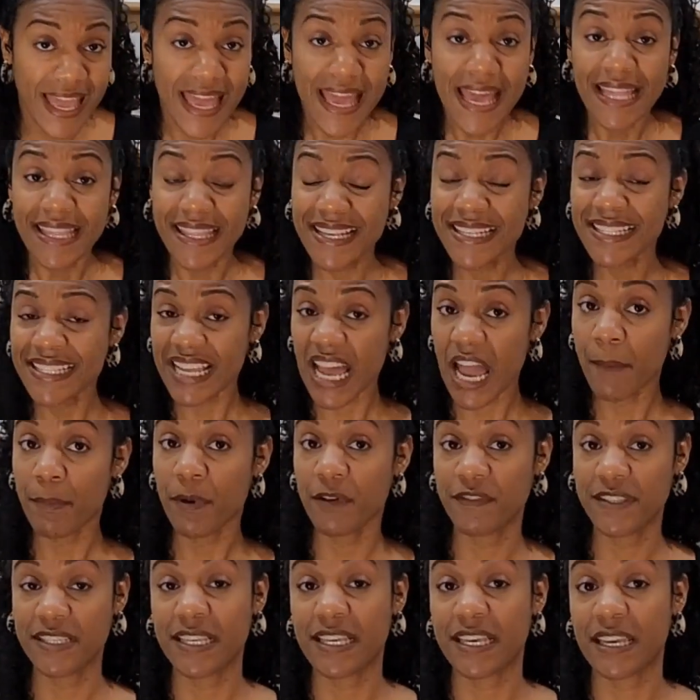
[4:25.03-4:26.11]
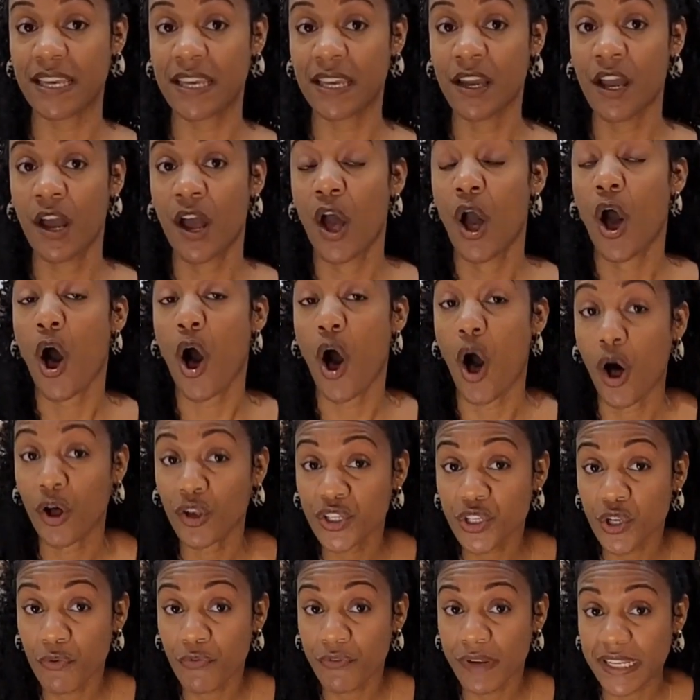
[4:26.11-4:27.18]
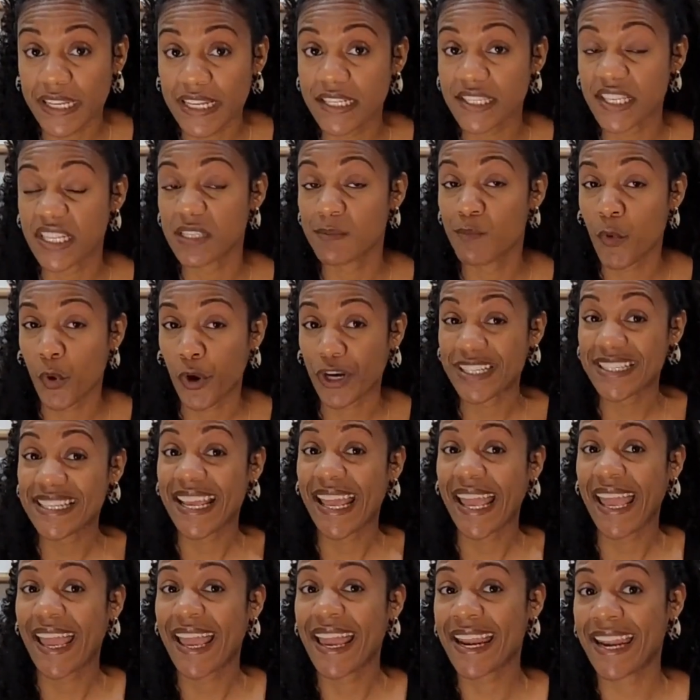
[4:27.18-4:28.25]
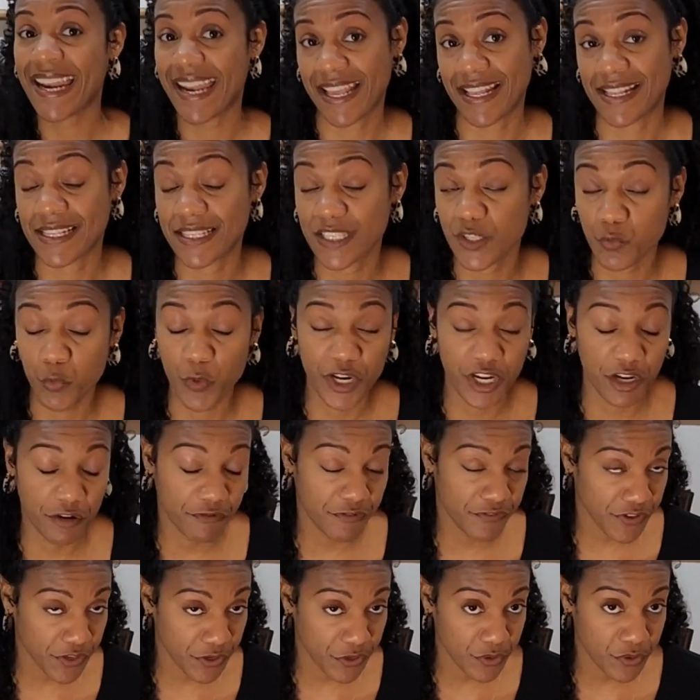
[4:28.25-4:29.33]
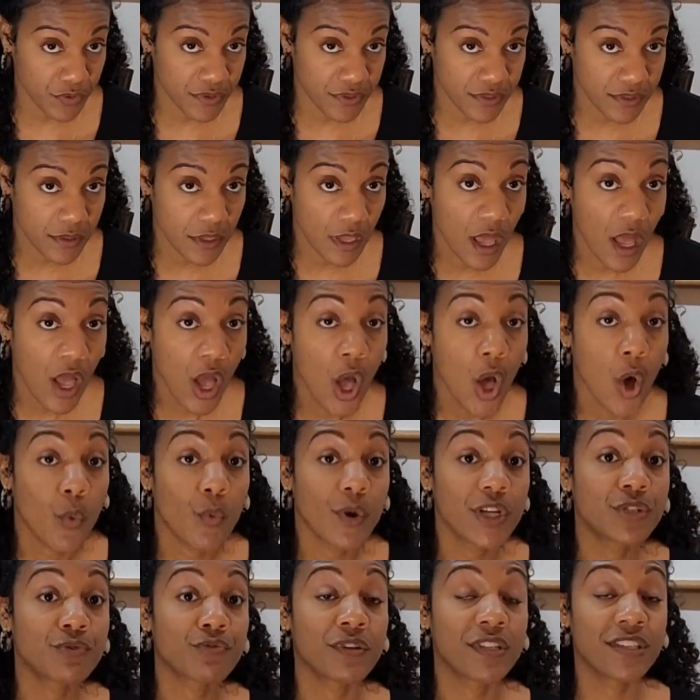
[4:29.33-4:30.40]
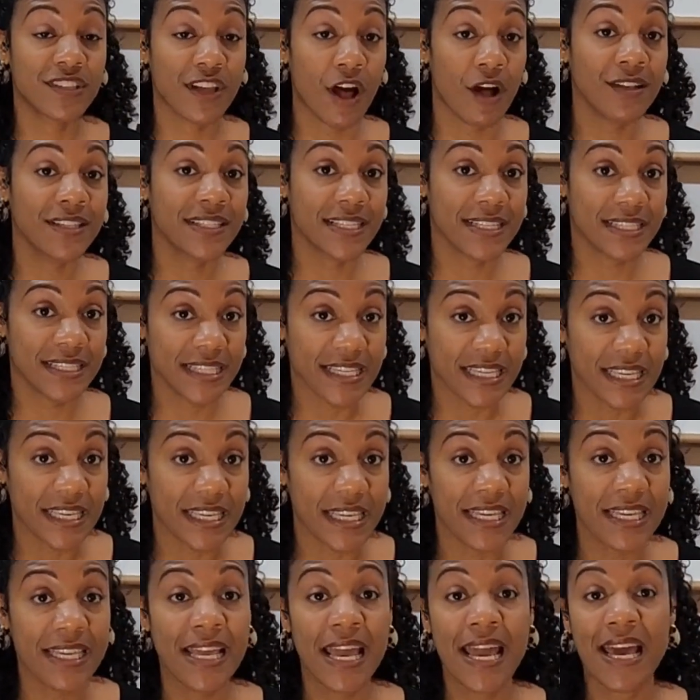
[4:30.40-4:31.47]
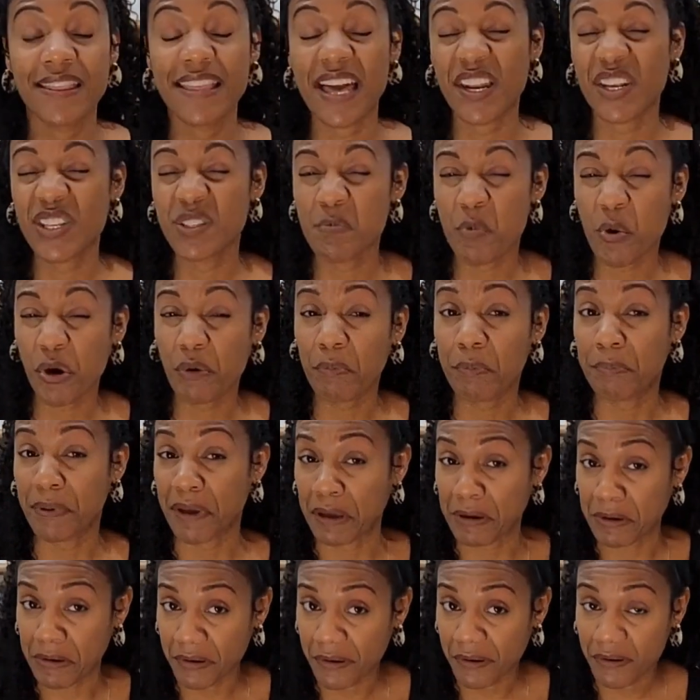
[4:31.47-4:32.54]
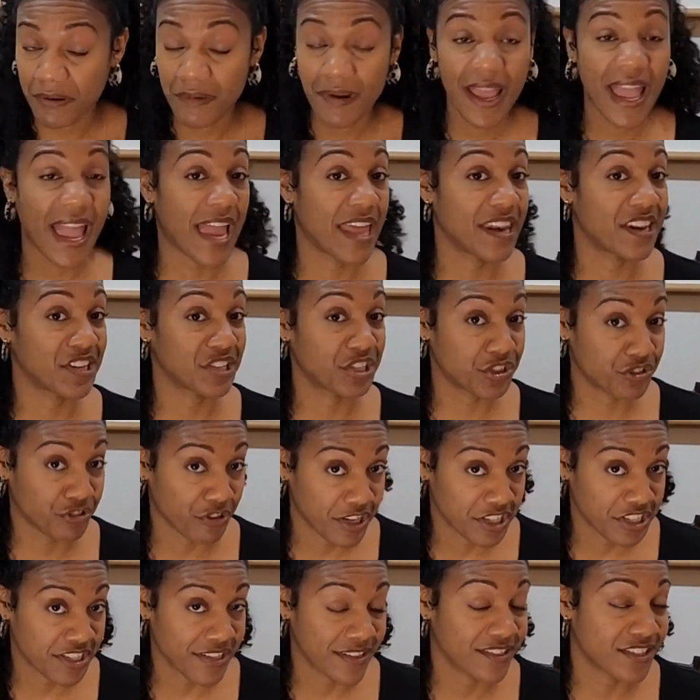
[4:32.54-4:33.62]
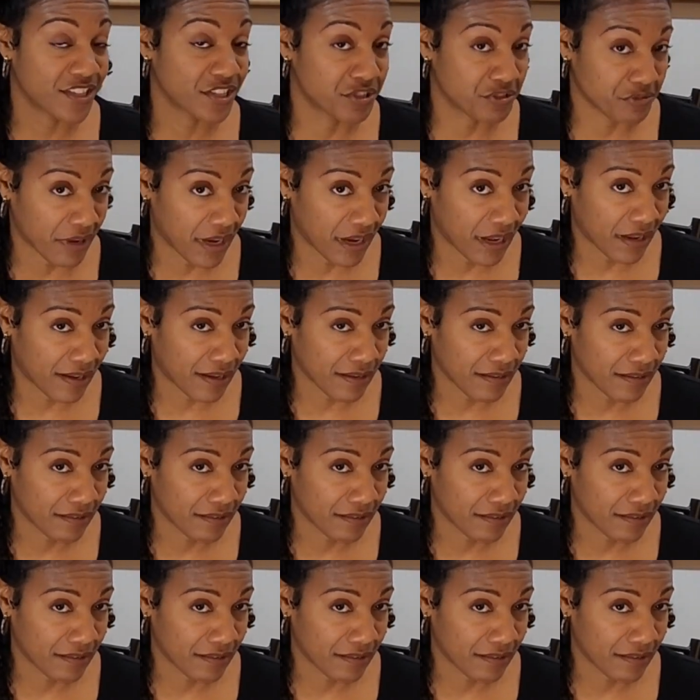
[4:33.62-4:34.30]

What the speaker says: This type of tea also releases more tannins when infused, which results in tea that is more bitter and astringent to drink.